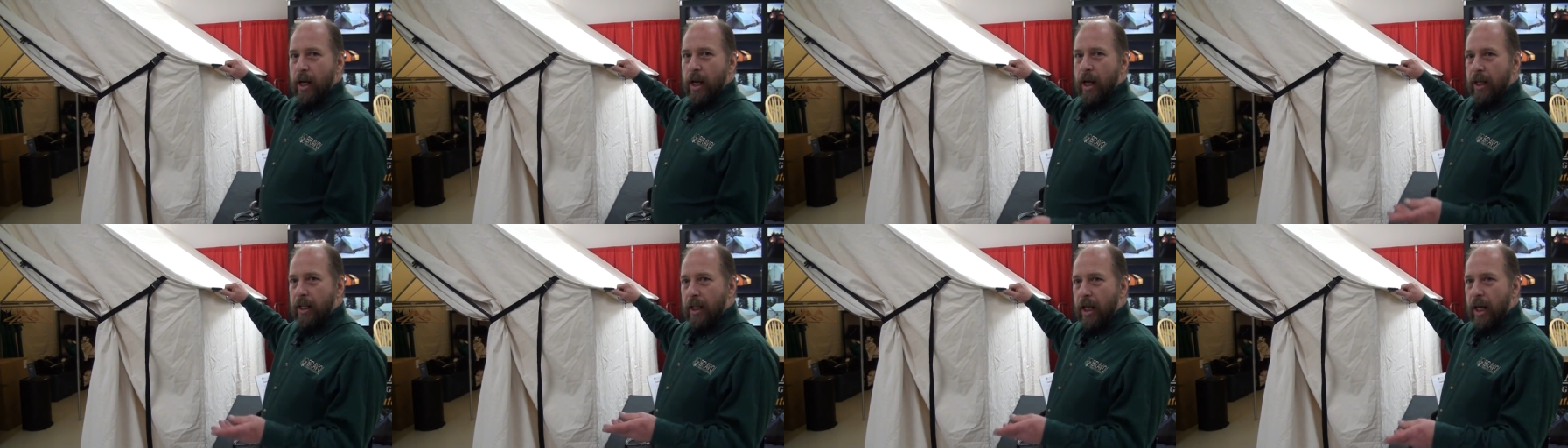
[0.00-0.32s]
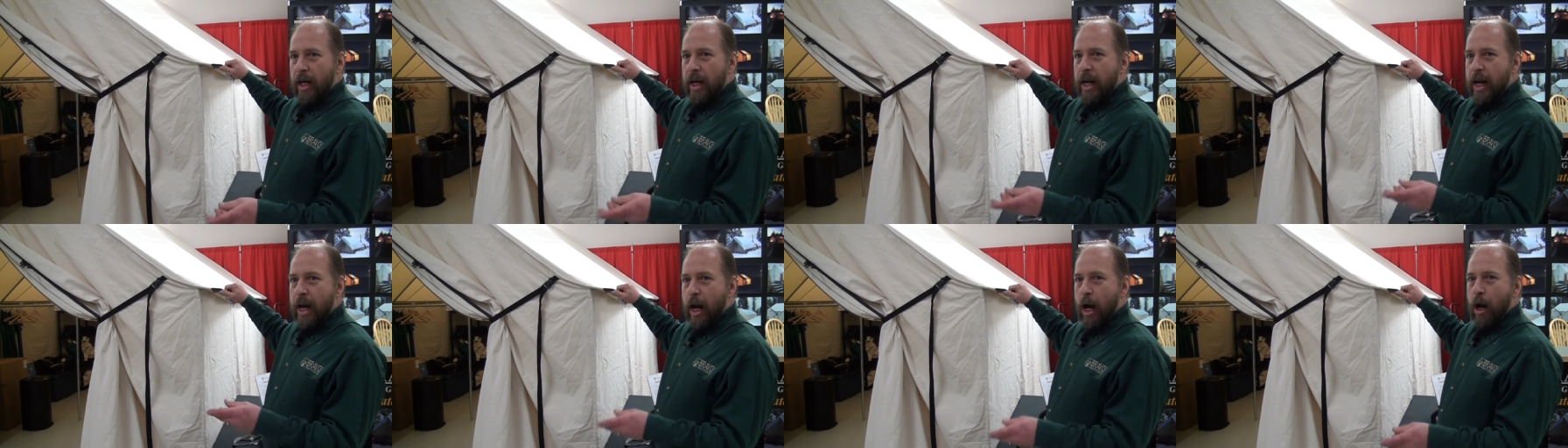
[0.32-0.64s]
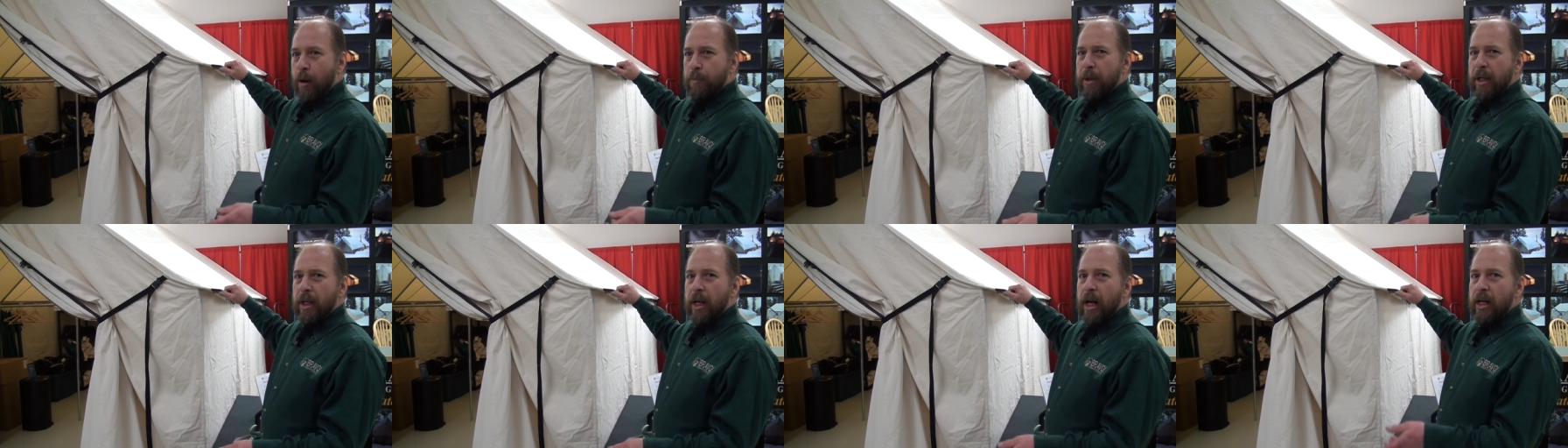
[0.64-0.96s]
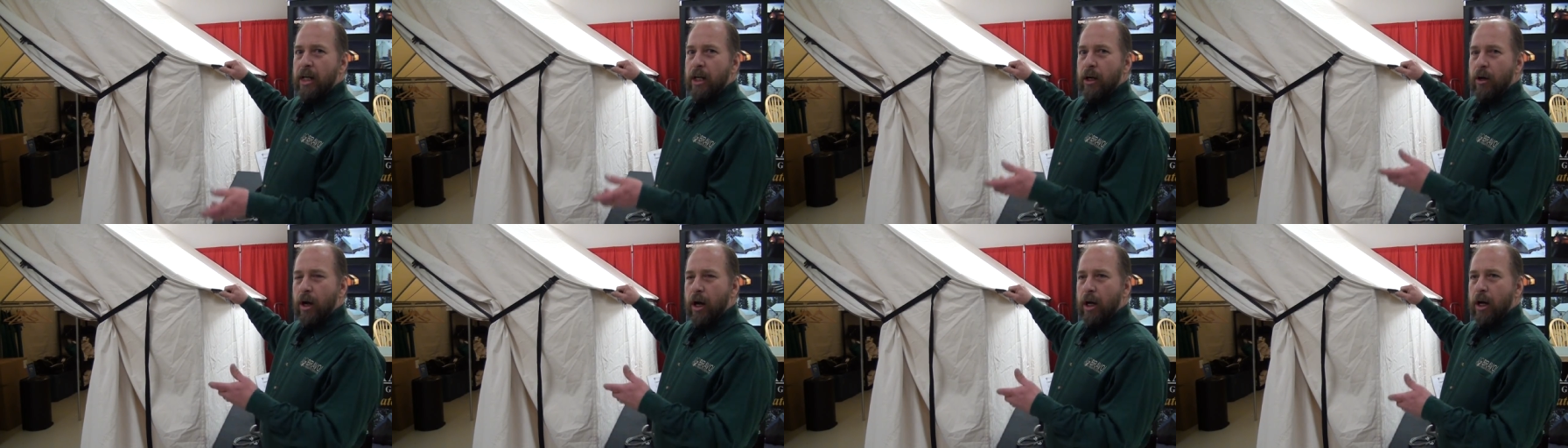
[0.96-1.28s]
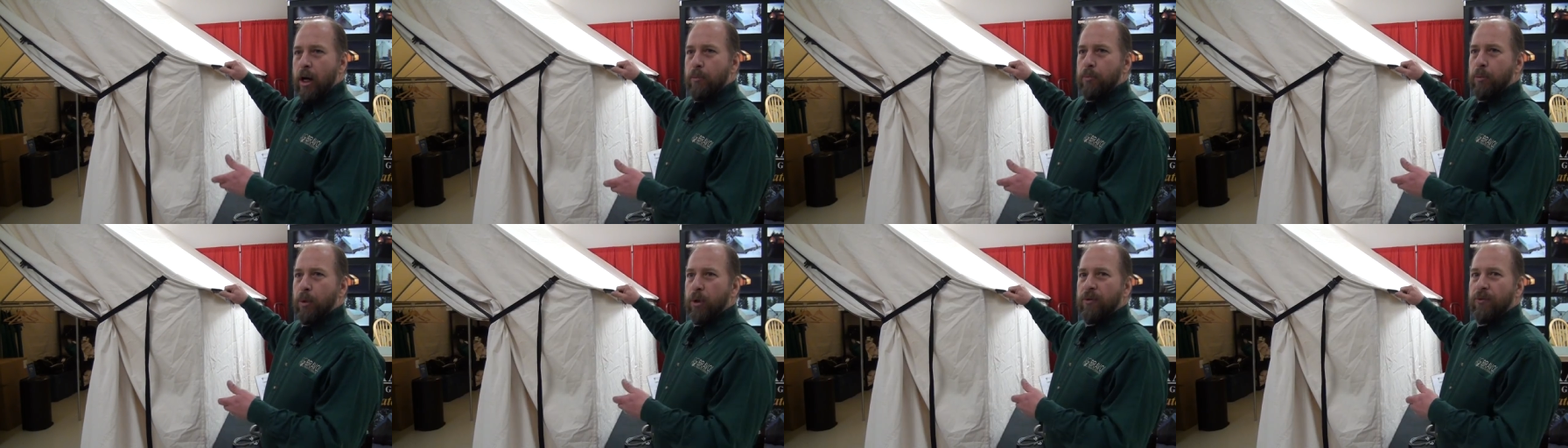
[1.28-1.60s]
and then hemmed and then you end
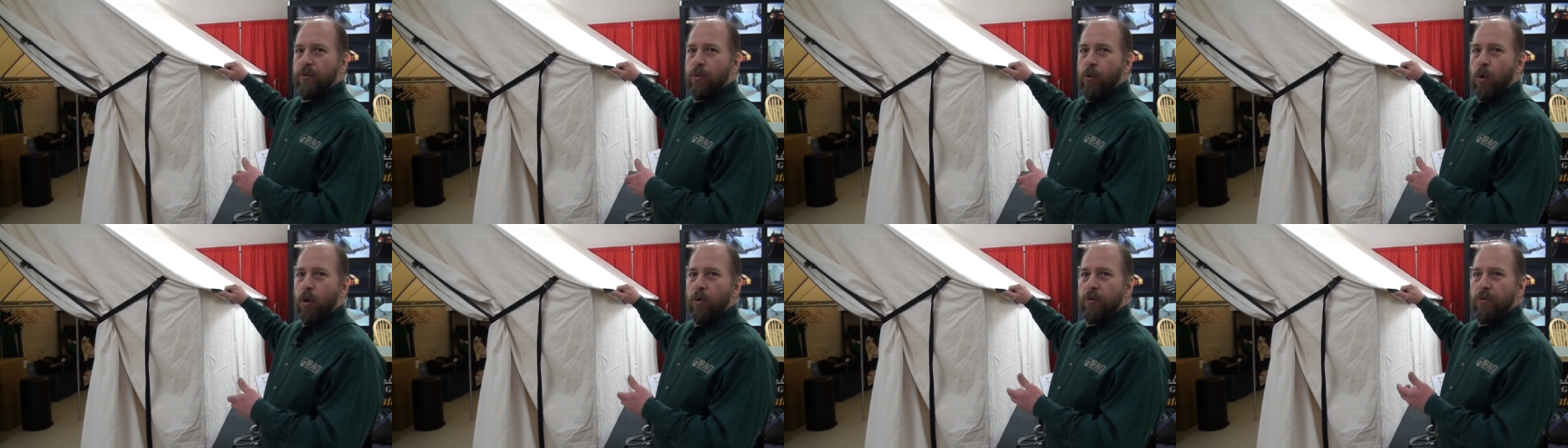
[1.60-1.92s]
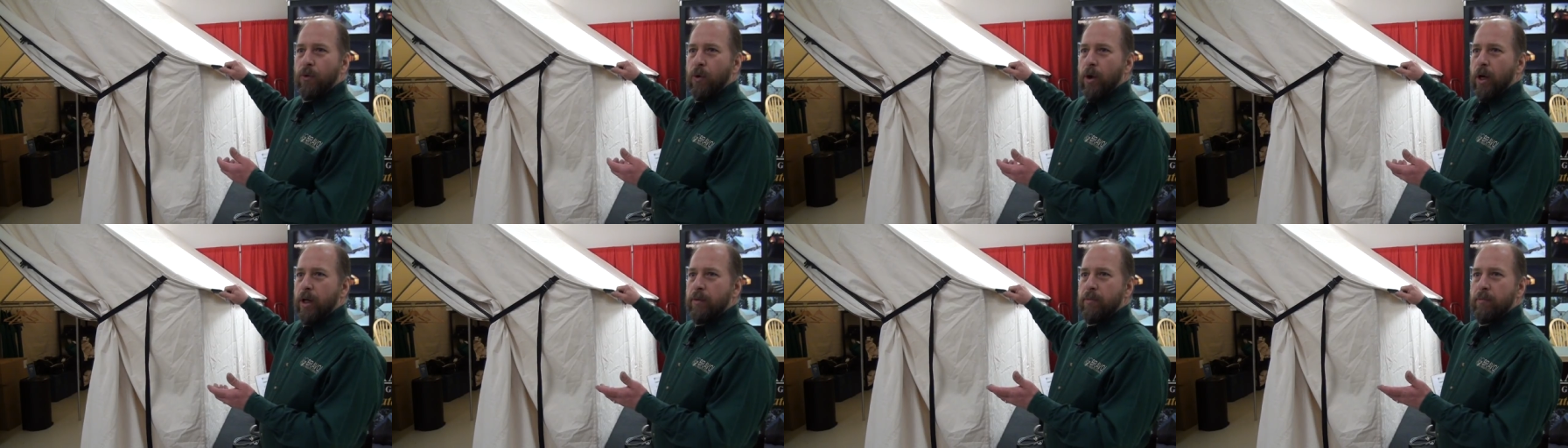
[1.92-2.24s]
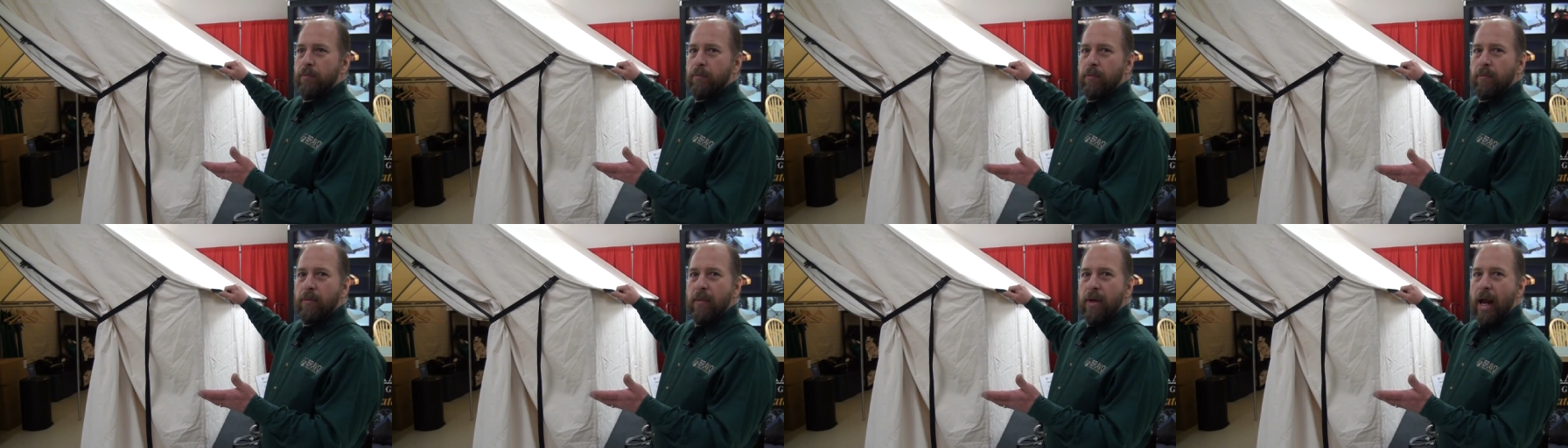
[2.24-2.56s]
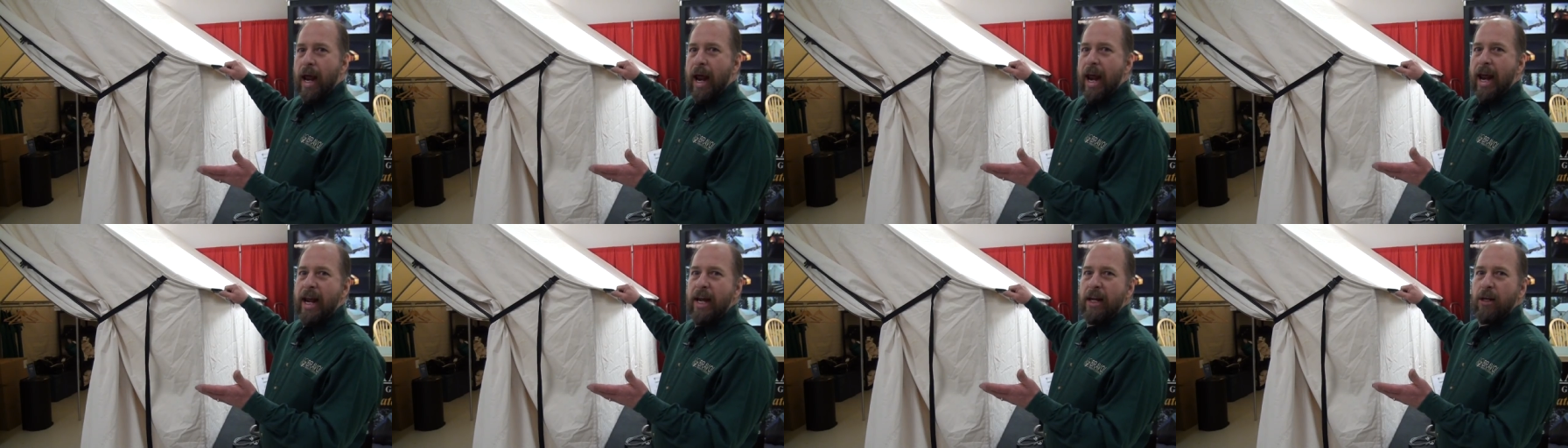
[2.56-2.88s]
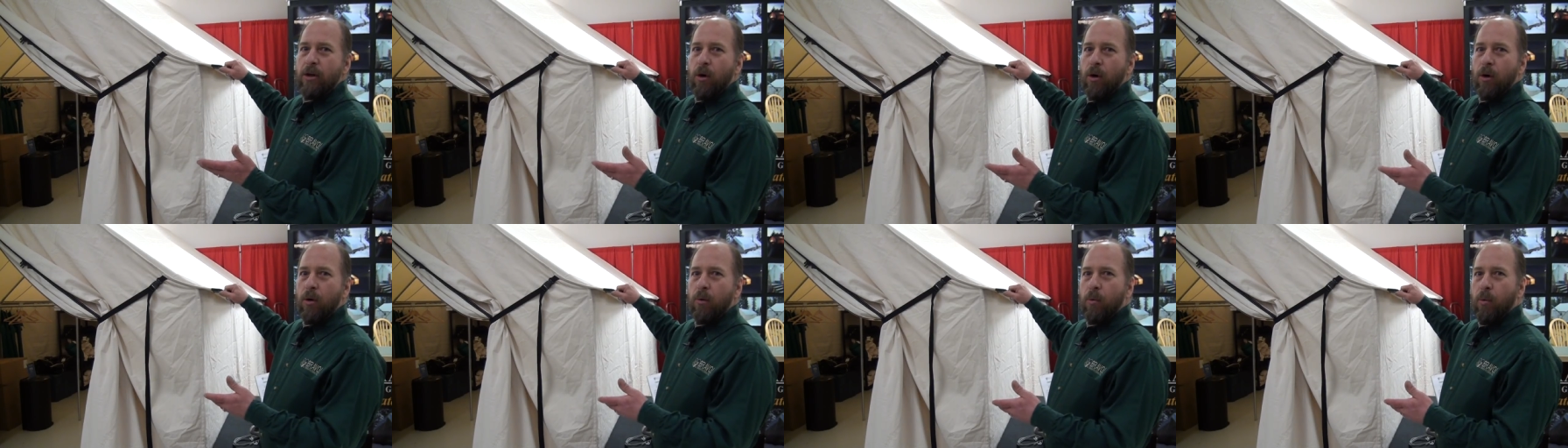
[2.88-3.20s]
up with four foot
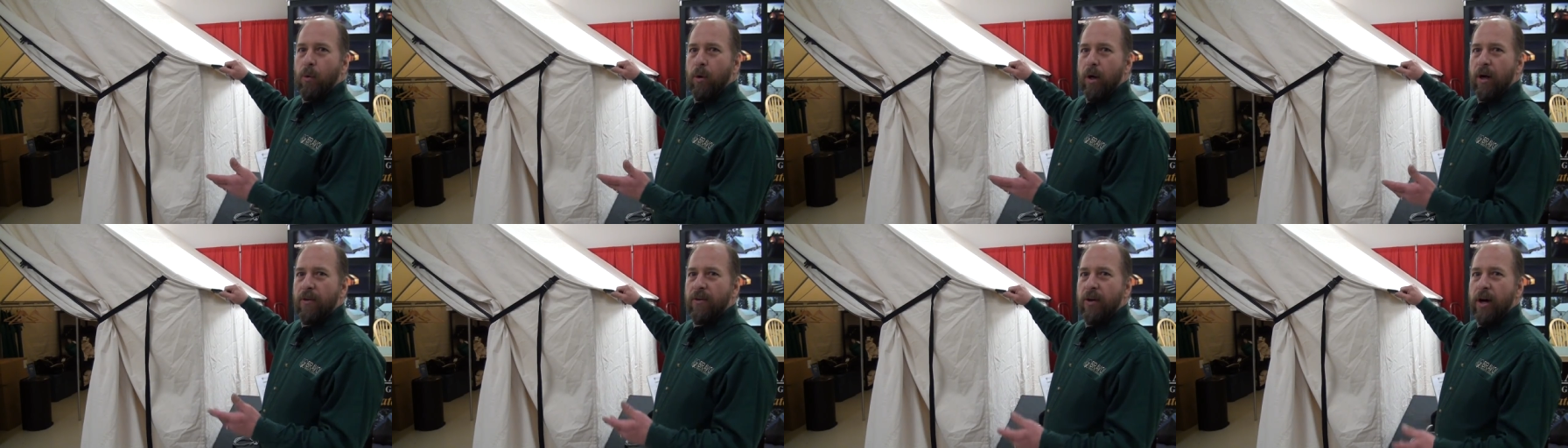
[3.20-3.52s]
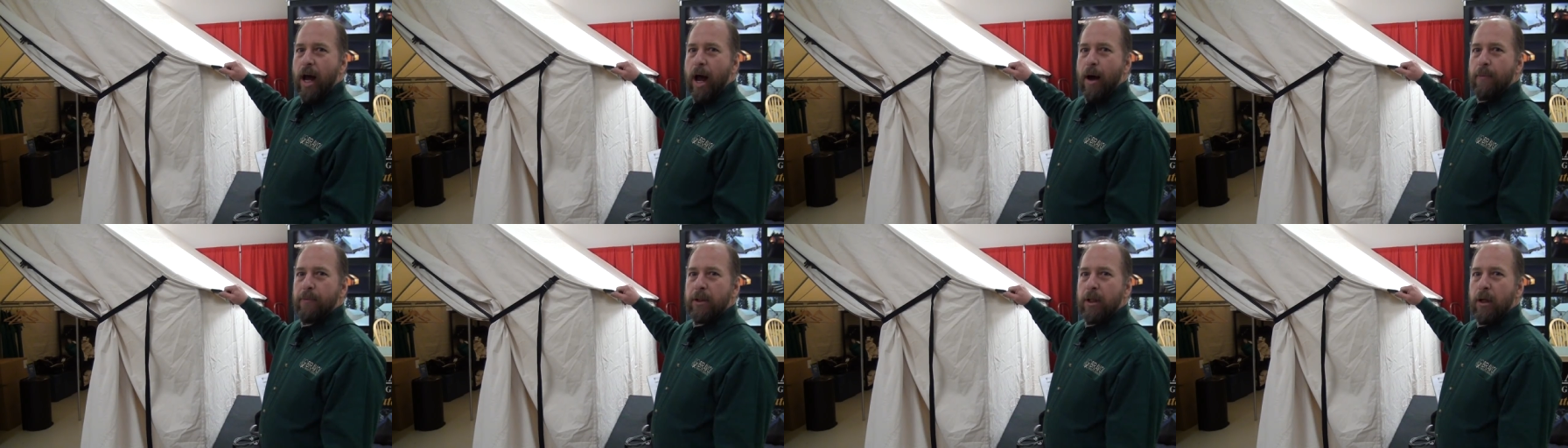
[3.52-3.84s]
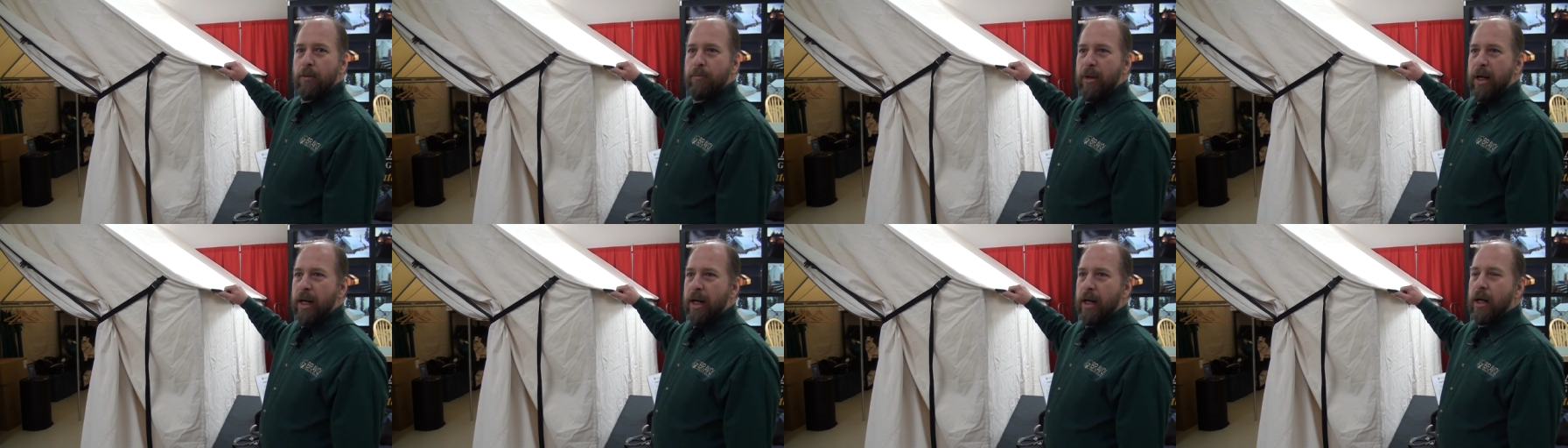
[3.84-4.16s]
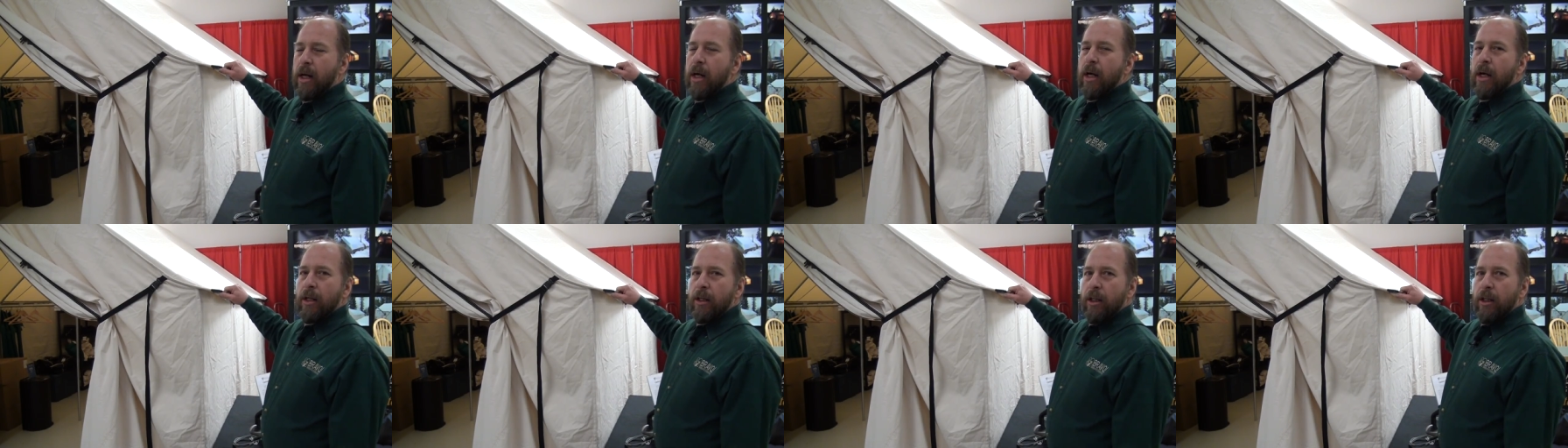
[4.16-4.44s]
eight or whatever it happens to be.